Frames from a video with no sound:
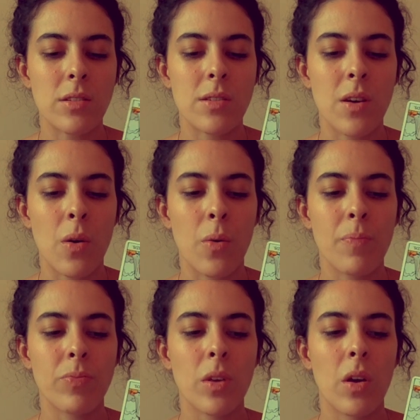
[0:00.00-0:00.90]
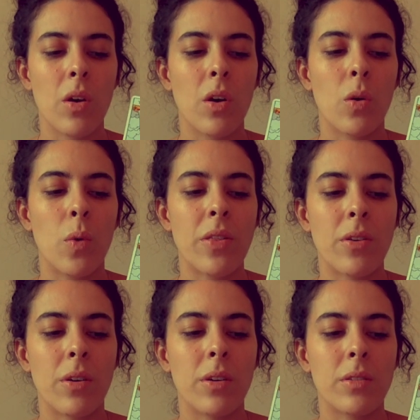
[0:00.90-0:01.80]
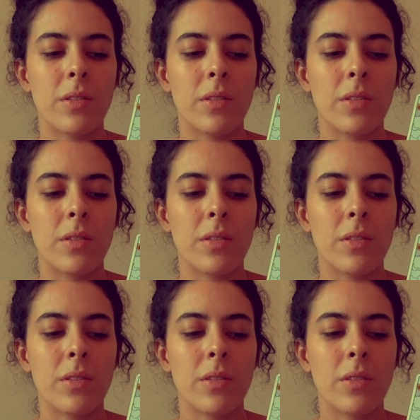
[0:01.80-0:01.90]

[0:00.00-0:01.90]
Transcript: So whether